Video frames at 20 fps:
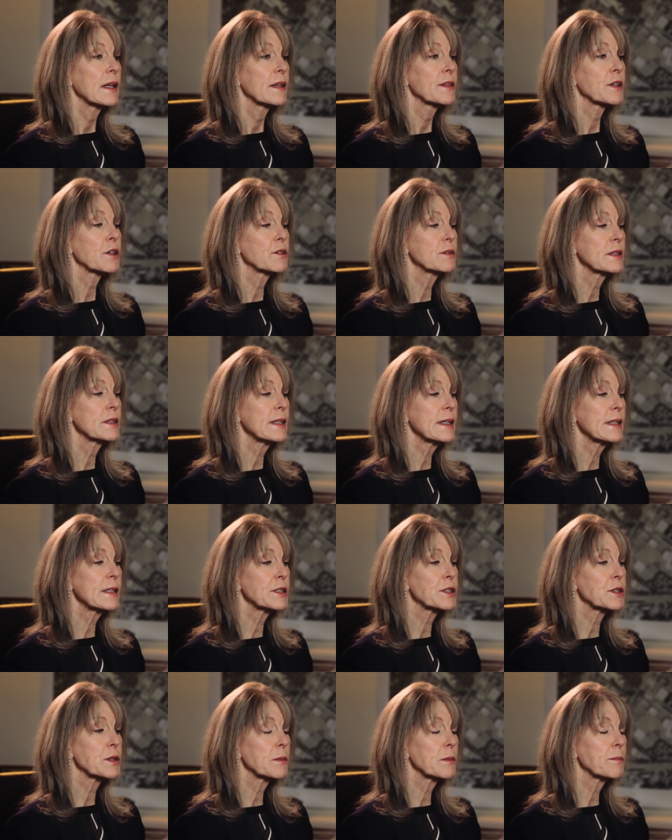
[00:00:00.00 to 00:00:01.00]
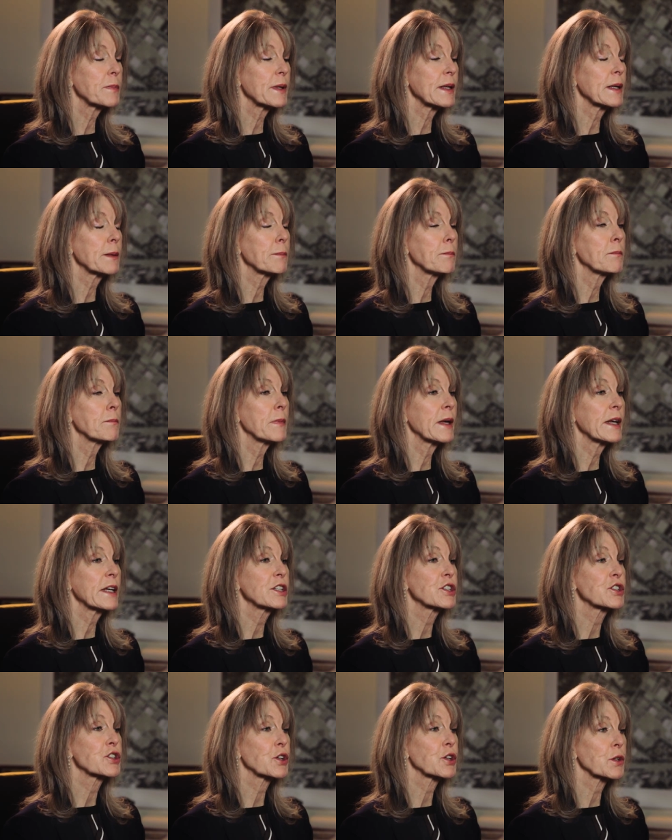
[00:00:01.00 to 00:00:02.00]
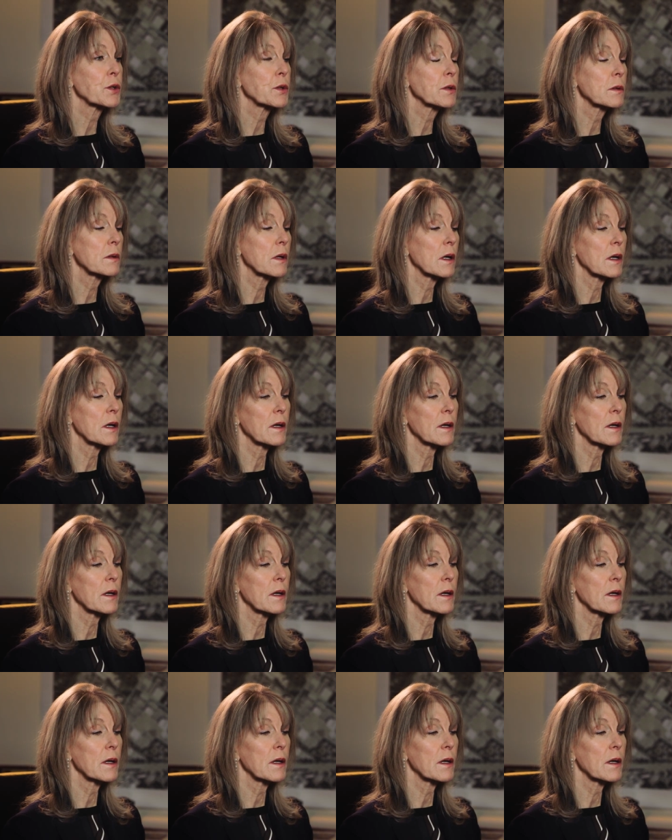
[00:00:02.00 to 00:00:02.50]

There needed to be major